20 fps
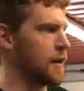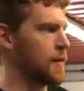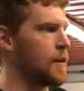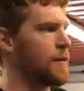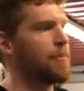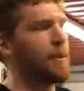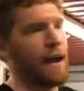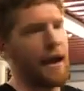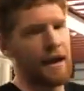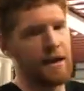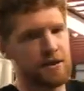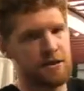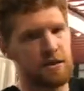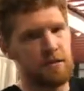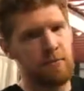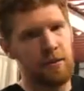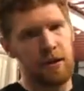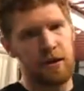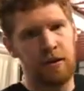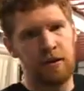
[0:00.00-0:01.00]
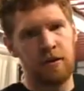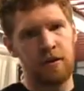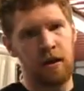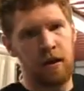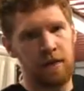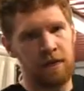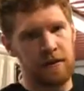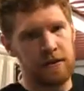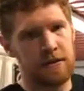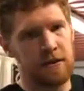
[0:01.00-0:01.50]
we package the beer
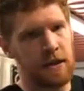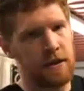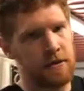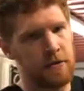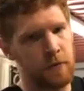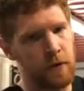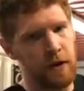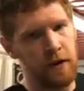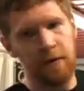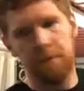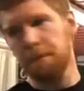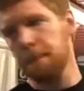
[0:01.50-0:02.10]
on this side as well.